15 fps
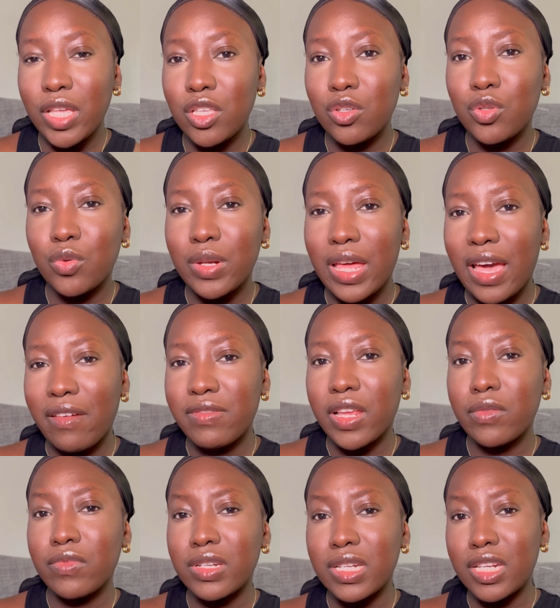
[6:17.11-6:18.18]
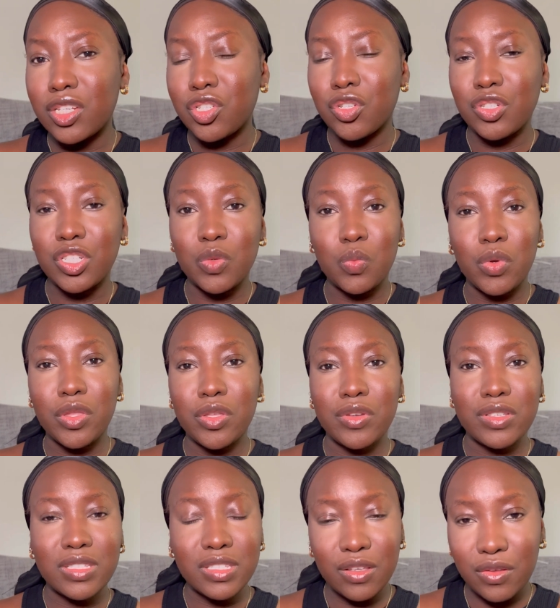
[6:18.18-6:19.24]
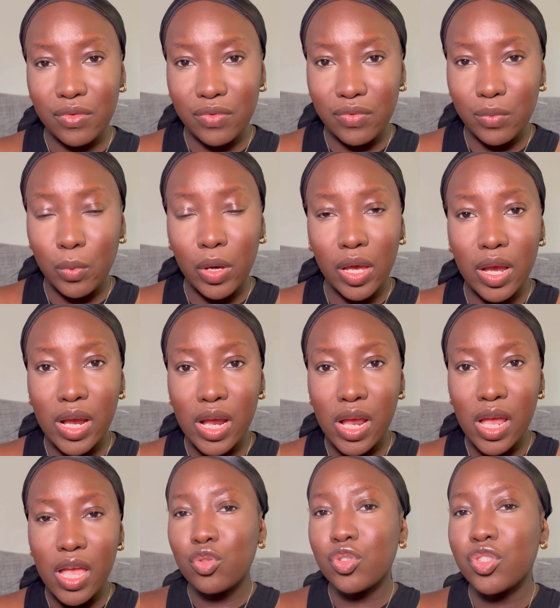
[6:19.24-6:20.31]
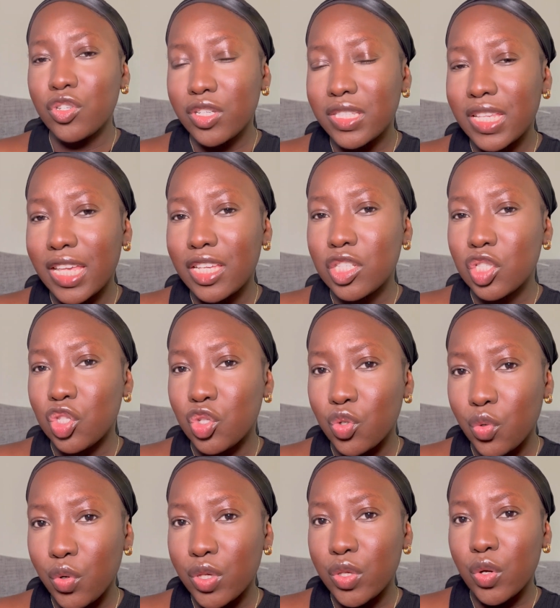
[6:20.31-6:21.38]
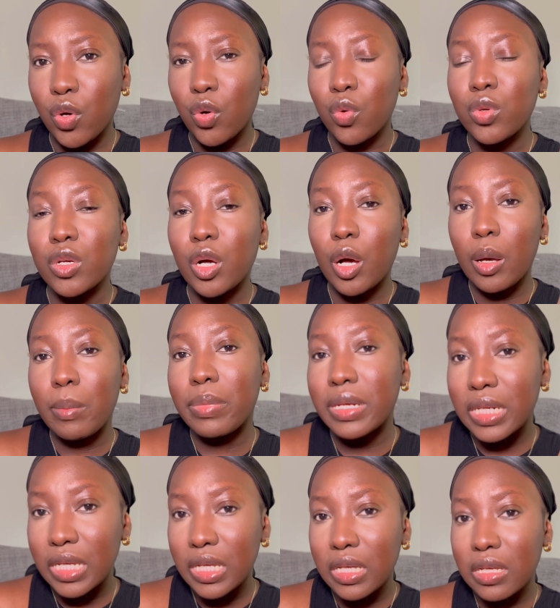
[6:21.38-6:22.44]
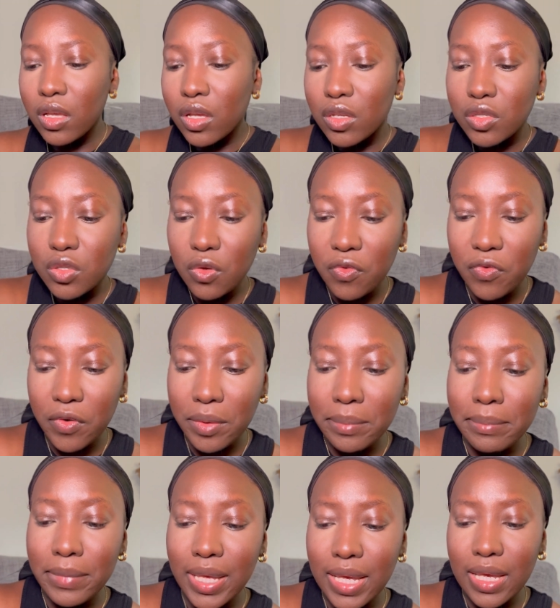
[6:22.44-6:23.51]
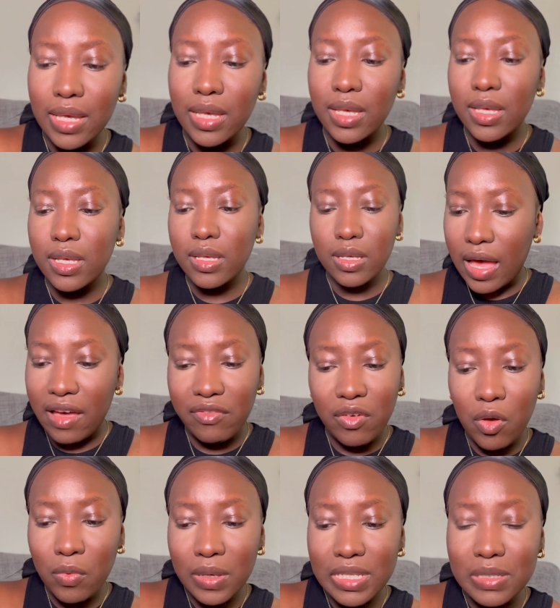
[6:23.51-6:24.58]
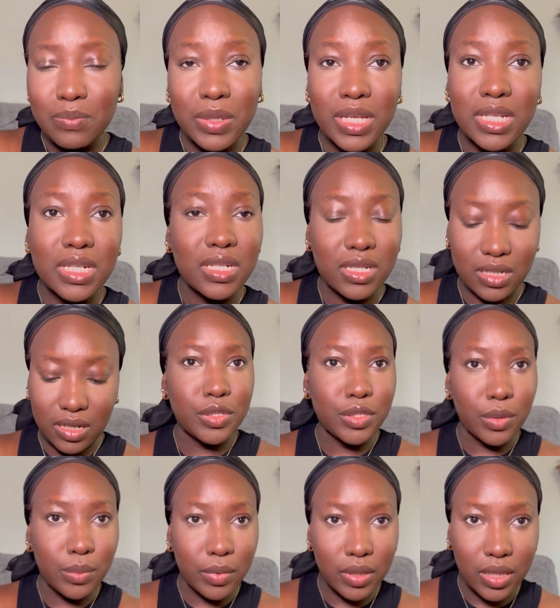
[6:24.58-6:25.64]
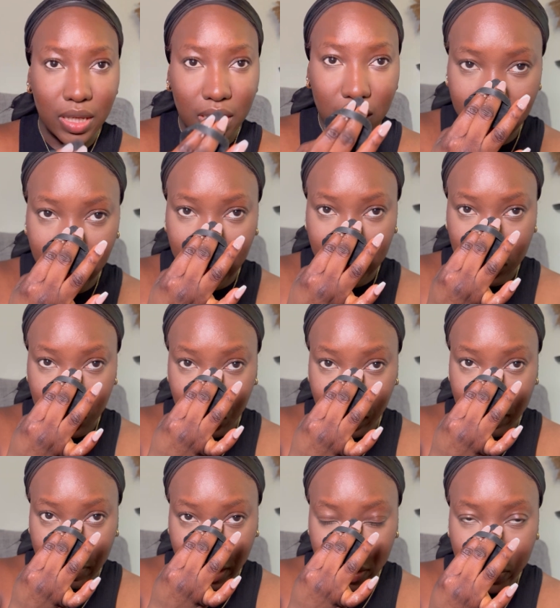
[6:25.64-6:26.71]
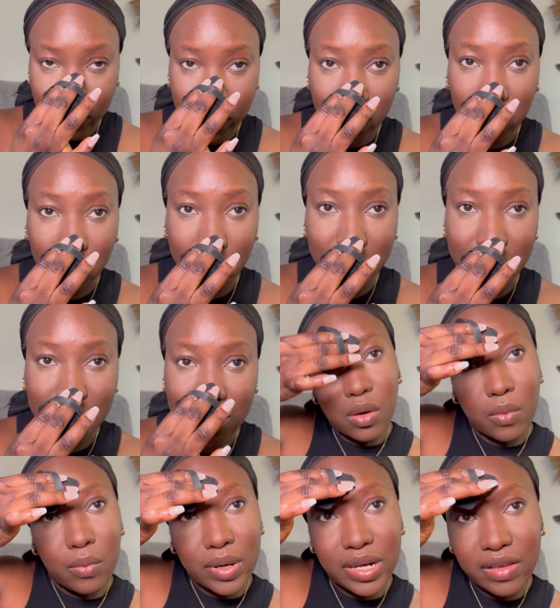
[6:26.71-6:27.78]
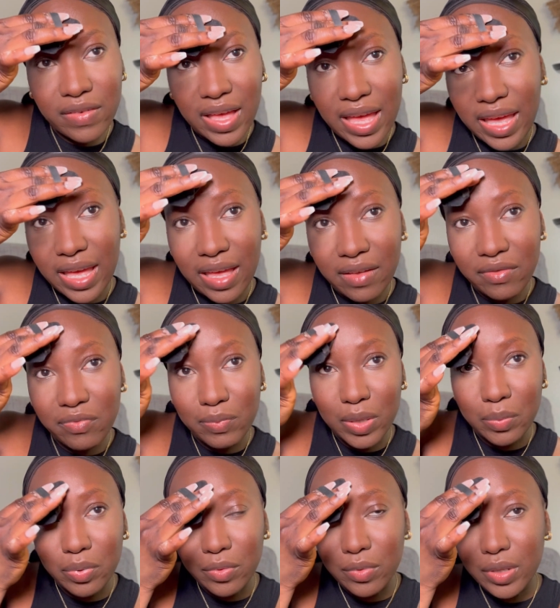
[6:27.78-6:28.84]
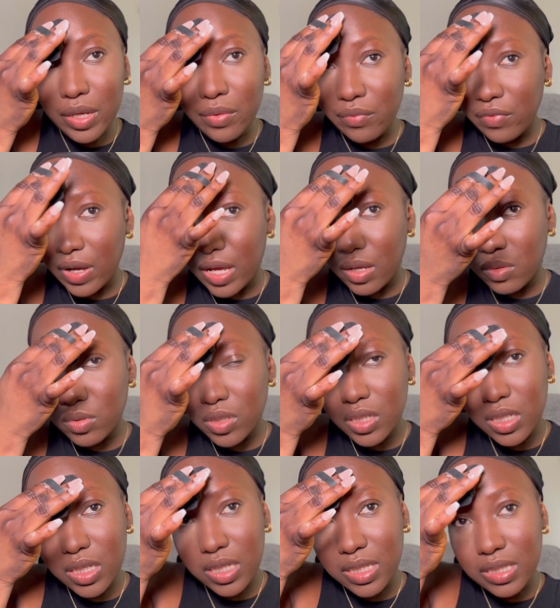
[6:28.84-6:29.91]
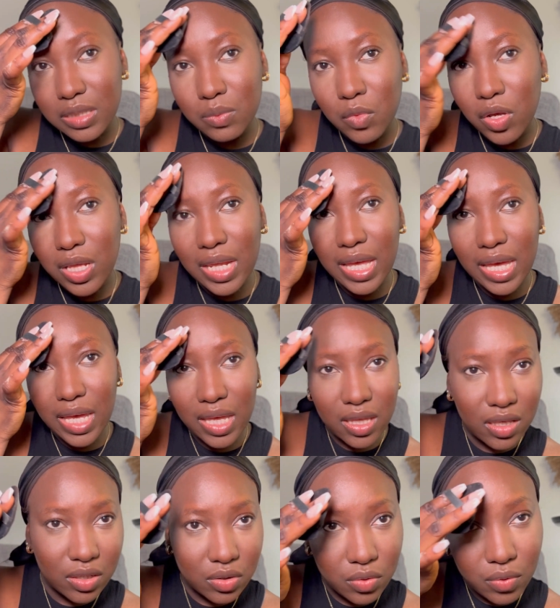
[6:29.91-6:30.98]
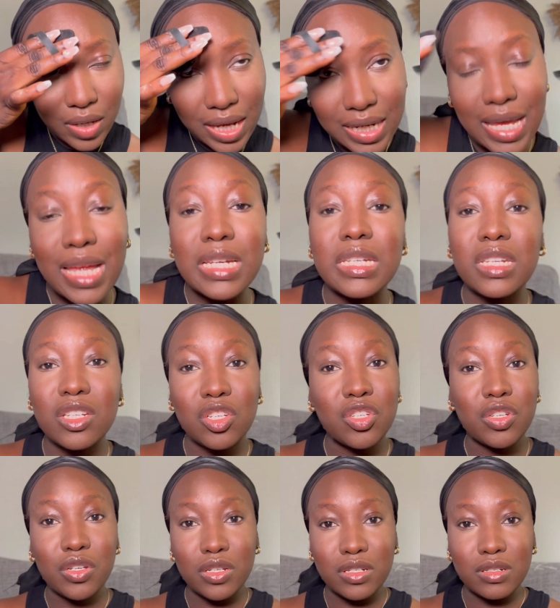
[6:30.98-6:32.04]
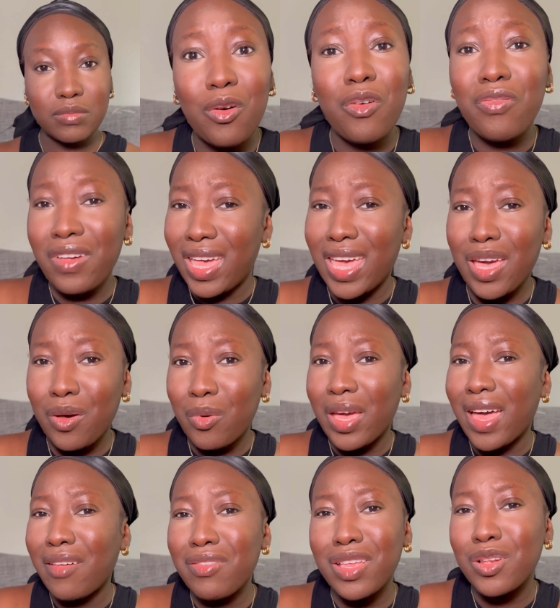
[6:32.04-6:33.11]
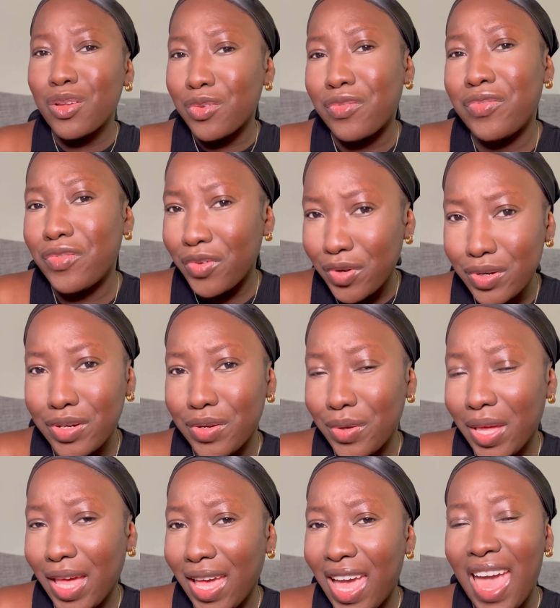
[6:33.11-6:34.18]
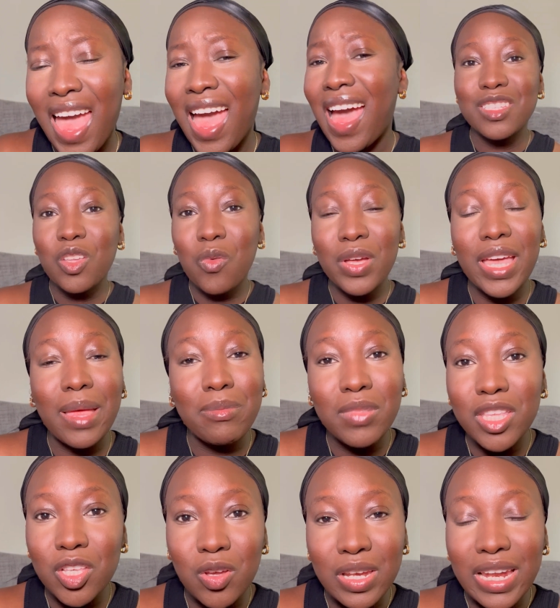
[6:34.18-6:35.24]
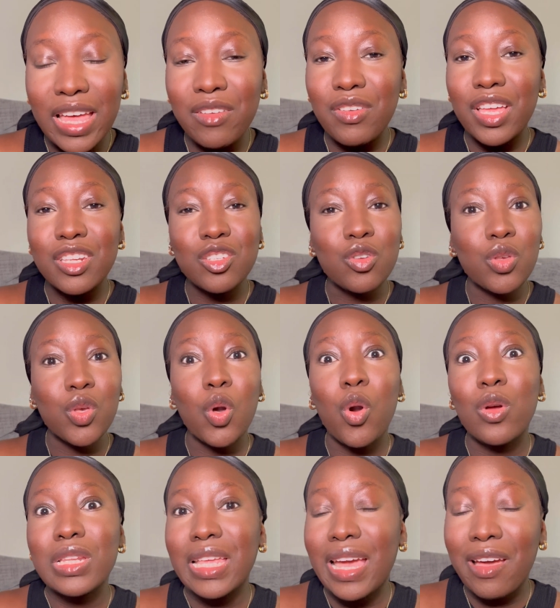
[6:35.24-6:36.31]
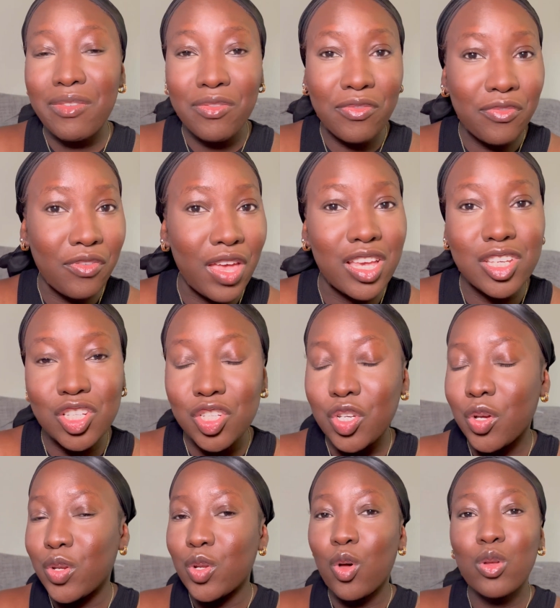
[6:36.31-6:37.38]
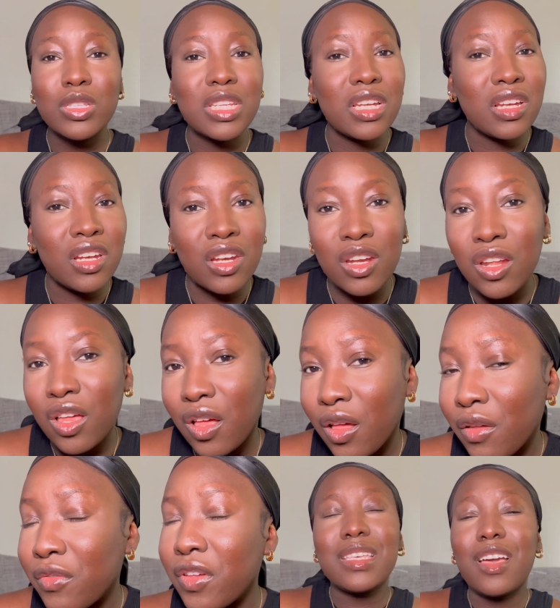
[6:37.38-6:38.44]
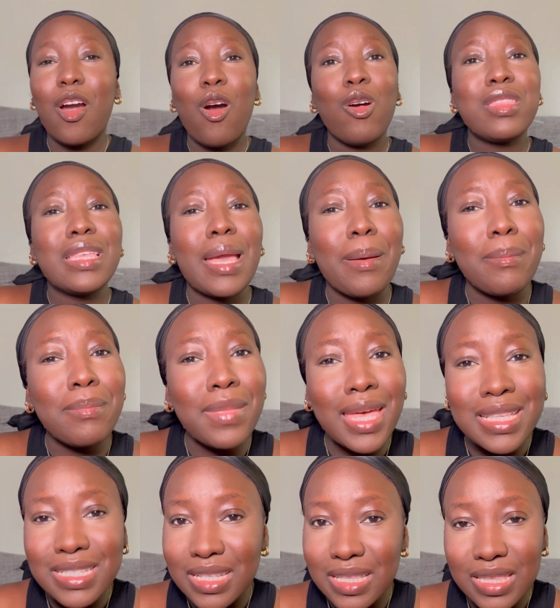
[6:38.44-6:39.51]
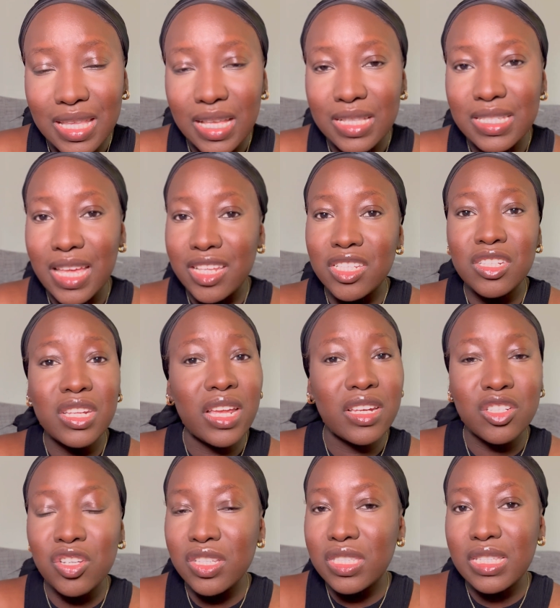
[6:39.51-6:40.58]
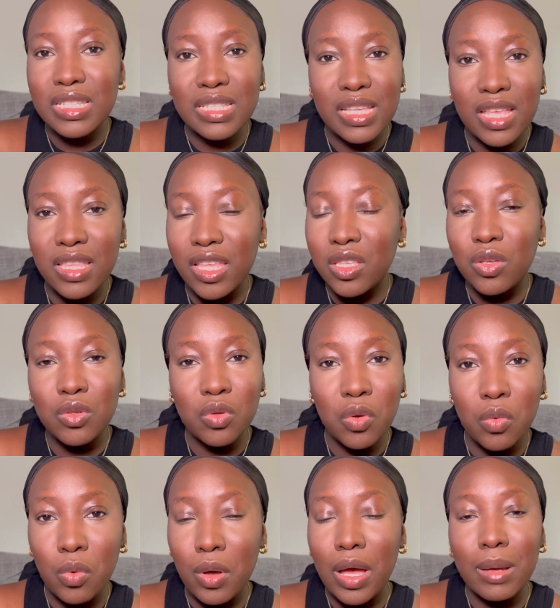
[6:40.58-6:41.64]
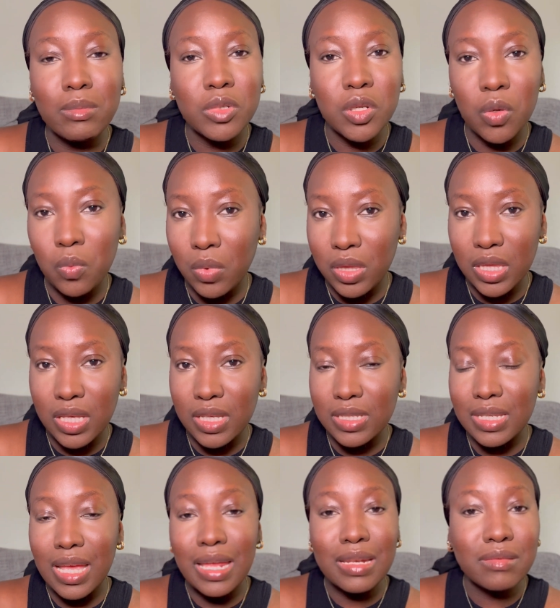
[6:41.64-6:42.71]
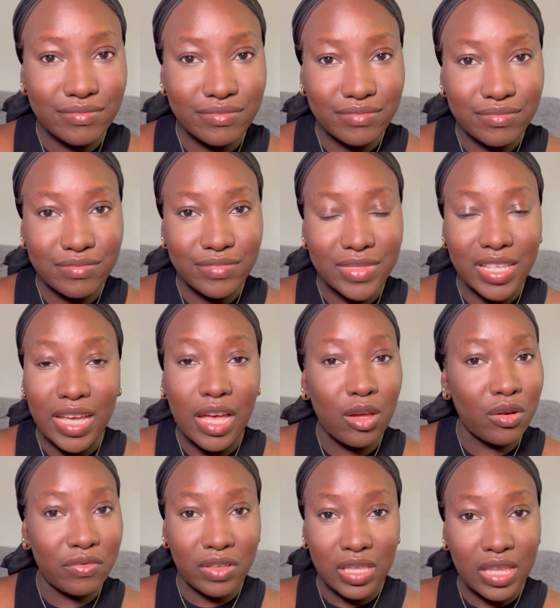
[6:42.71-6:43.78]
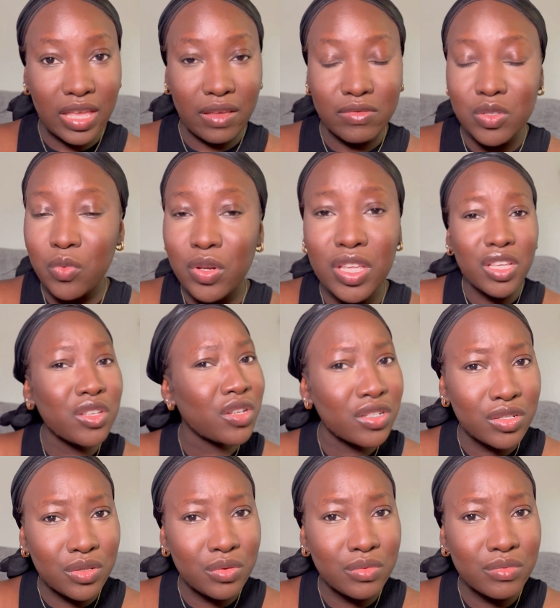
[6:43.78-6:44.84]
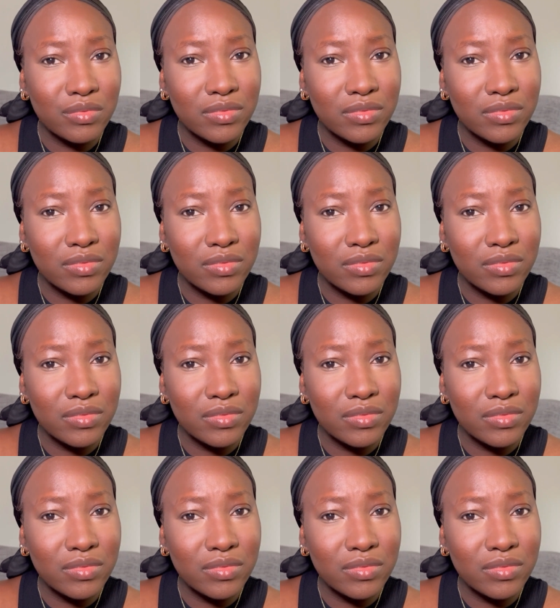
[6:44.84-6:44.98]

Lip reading: You don't have that relationship with yourself where you just enjoy your own company. So for me, I've always been someone that enjoyed my own company. Whenever I have people around, it's more like, an addition. Over here, we have a lot of fun, okay? Someone can be in your life and show you all the affection, all the love, all the amazing things, and then just decide that, you know what, I'm done with this, and they're out of your life. So what are you gonna do?